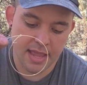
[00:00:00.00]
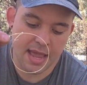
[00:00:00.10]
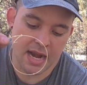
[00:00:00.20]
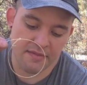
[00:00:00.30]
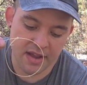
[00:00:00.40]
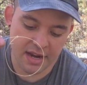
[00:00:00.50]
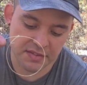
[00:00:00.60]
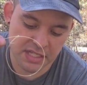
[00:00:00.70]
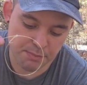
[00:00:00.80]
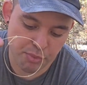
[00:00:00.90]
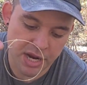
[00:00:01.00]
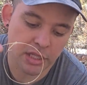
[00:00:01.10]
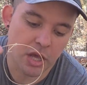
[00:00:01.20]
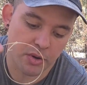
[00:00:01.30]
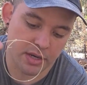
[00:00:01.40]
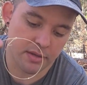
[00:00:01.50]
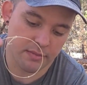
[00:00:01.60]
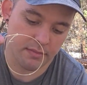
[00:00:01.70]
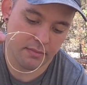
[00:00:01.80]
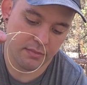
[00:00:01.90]
and I've kind of spring-loaded
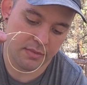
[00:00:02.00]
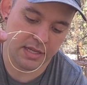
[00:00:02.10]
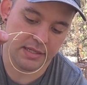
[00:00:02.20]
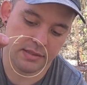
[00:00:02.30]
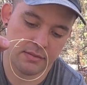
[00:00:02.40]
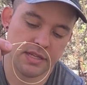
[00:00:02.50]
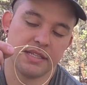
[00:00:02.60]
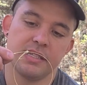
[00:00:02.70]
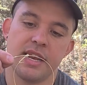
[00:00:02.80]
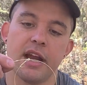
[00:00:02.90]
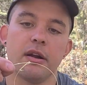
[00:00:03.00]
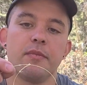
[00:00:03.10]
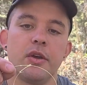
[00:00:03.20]
this snare